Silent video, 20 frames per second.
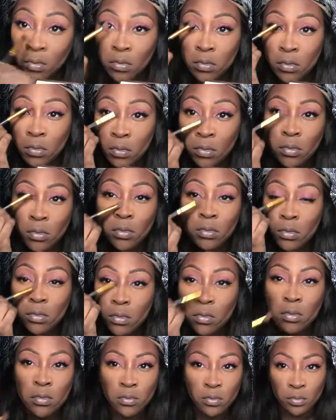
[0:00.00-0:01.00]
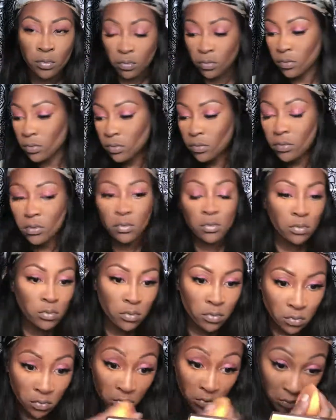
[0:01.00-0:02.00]
Snatched nose,
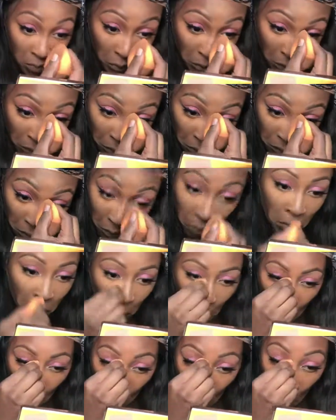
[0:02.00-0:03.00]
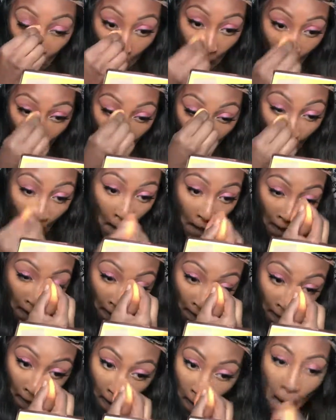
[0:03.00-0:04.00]
honey, okay? And then I'm using
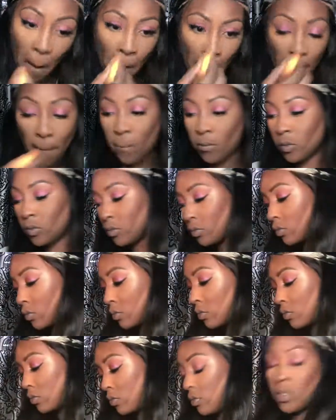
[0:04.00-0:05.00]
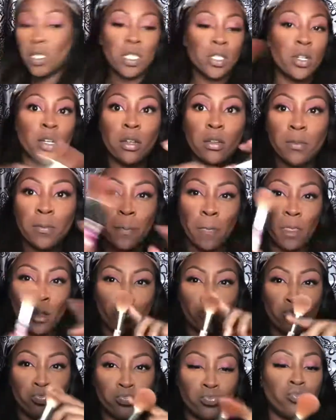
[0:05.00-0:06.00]
a beauty
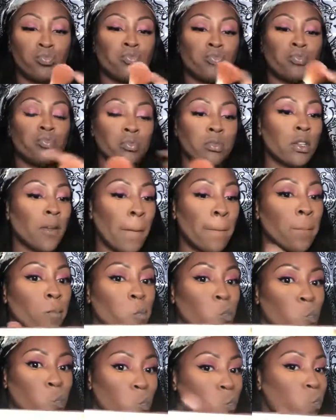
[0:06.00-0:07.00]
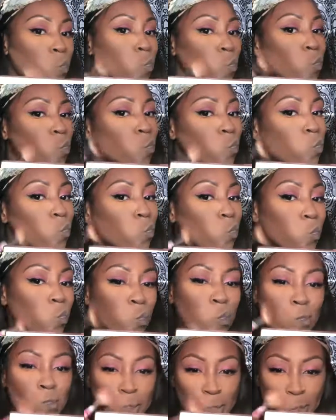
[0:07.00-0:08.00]
blender just to blend it out
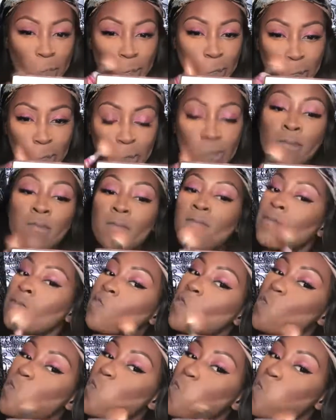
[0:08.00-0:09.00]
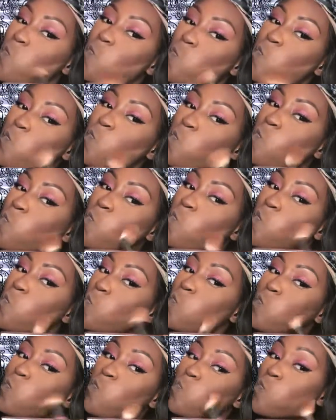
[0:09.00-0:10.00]
some more. And then
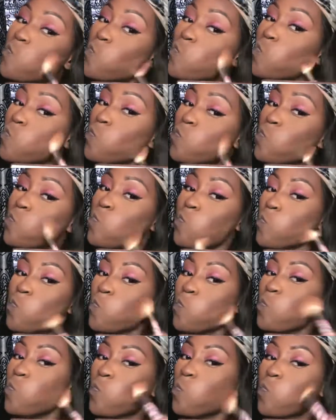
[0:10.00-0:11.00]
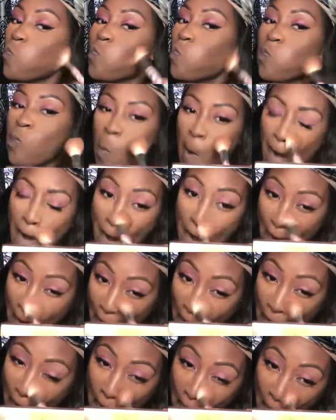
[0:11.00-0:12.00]
using this fluffy brush that
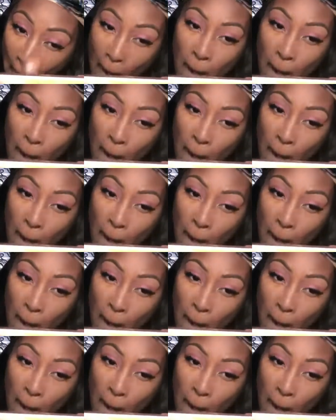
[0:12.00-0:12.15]
I love